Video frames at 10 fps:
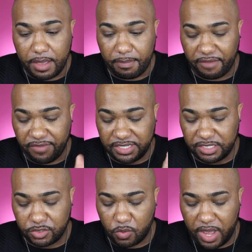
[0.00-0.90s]
my face
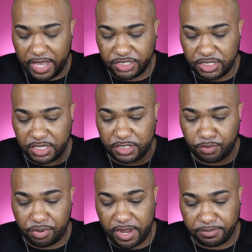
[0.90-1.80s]
is washed, it is
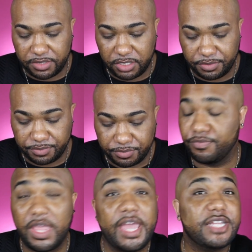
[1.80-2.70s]
prepped,
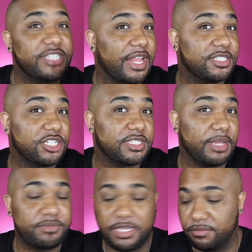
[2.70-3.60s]
challenge
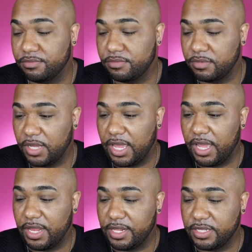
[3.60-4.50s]
accepted,
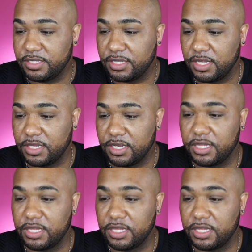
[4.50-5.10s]
and let's get the